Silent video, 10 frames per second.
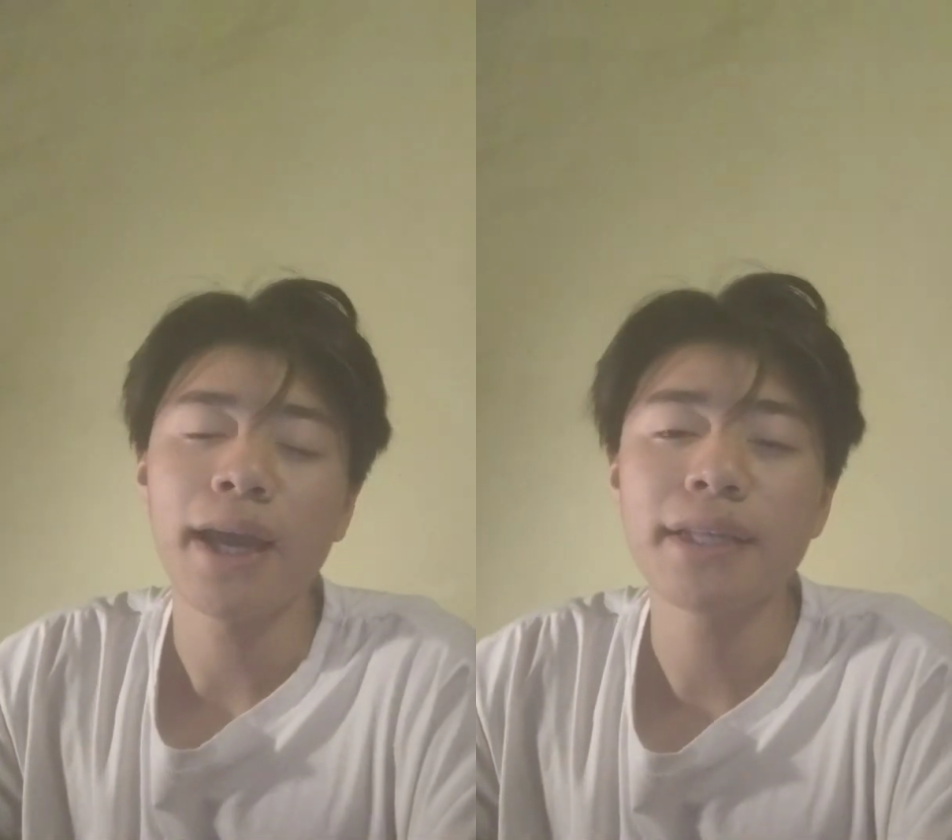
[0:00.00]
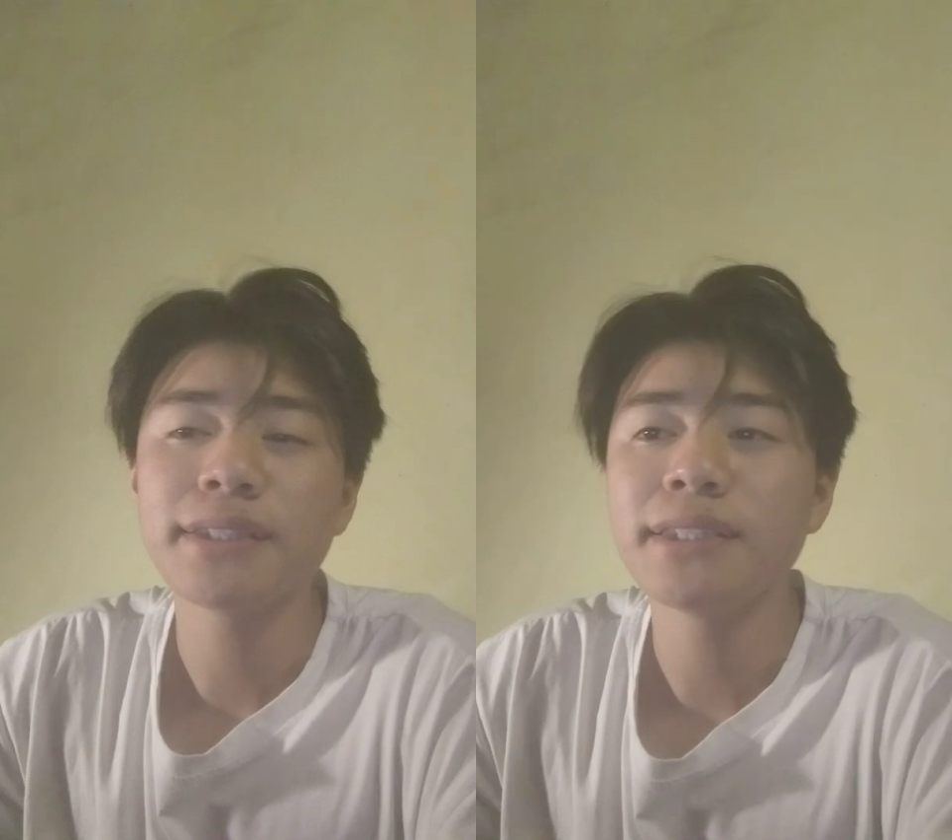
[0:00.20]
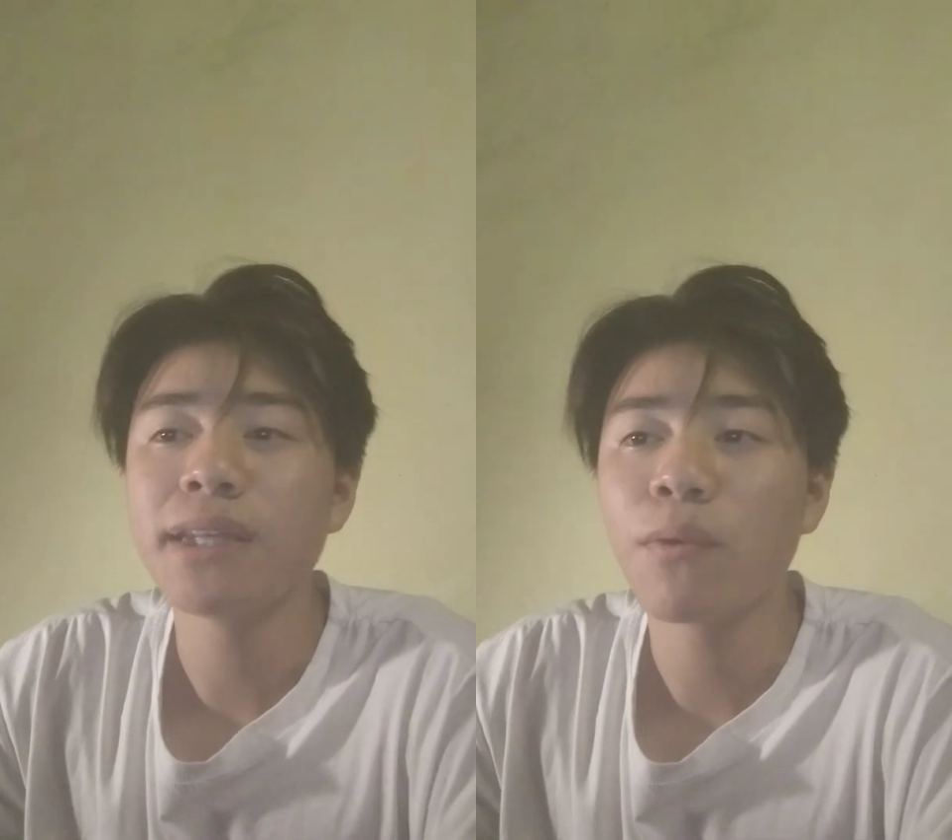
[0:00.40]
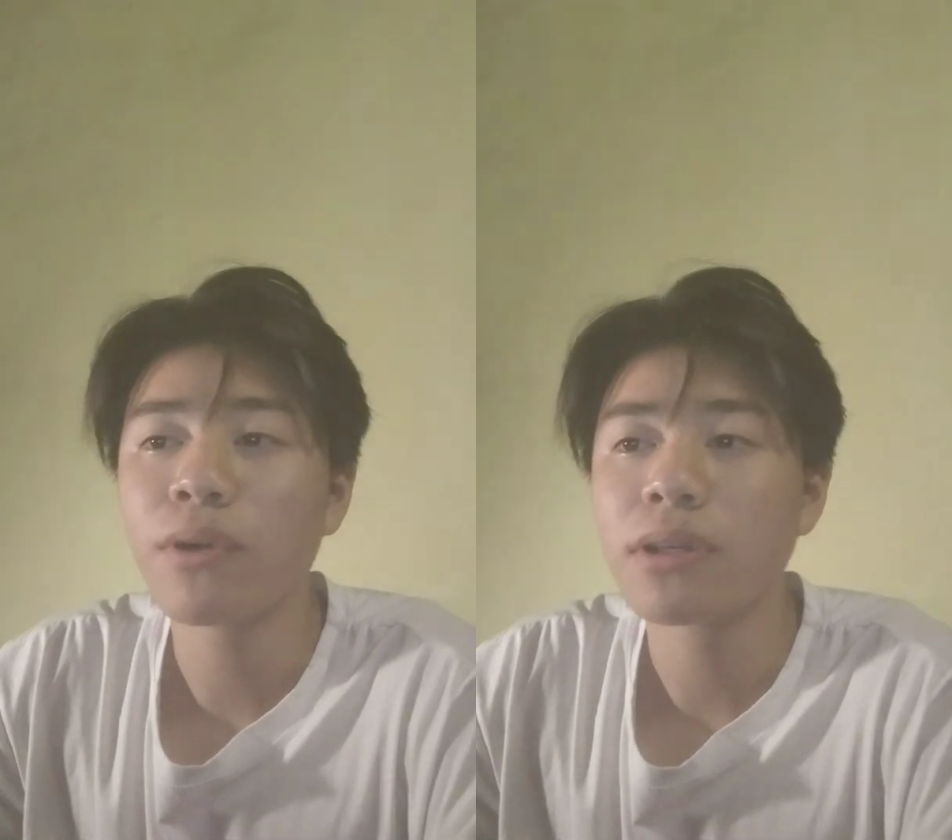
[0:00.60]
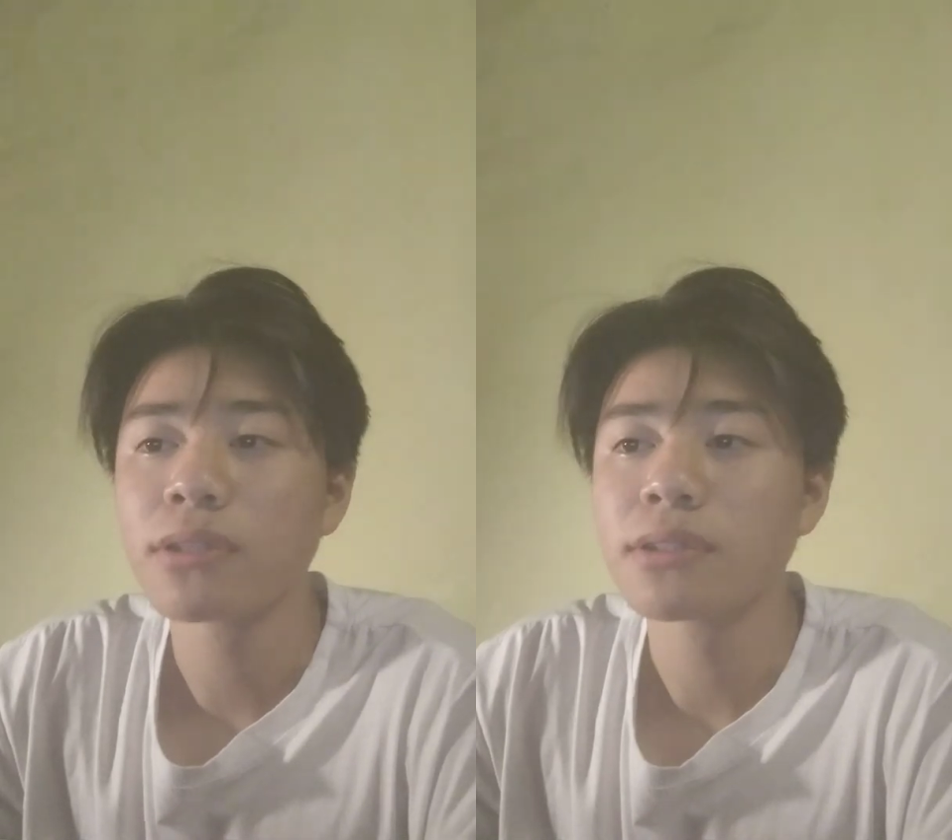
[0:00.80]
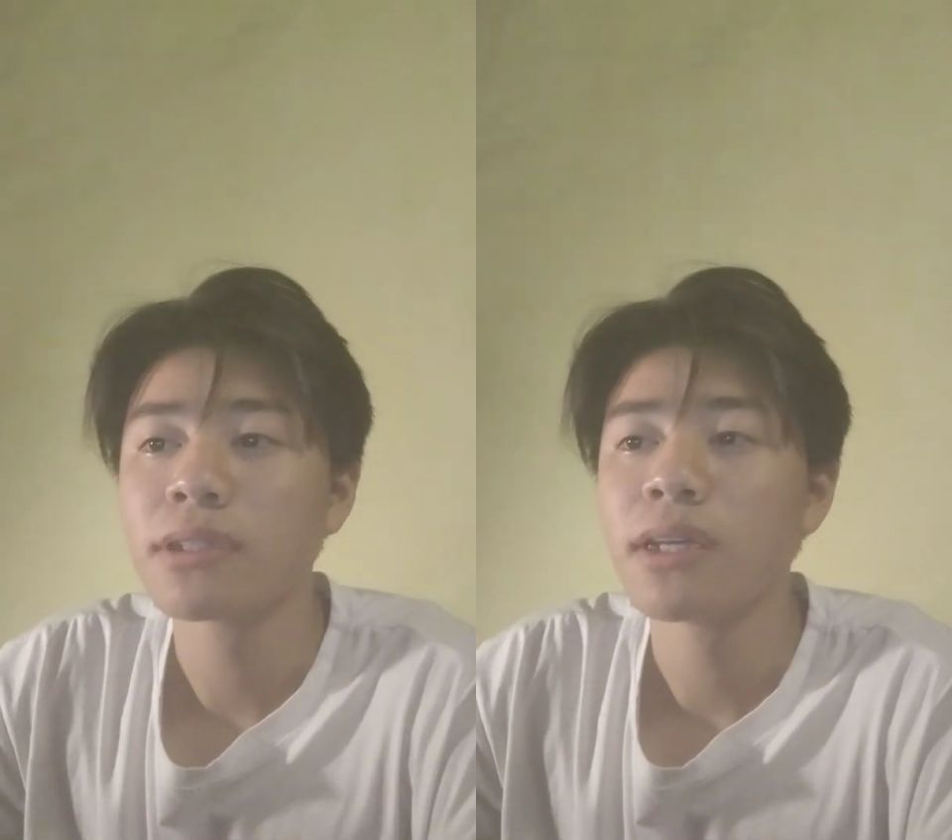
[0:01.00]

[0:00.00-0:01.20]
acting downwards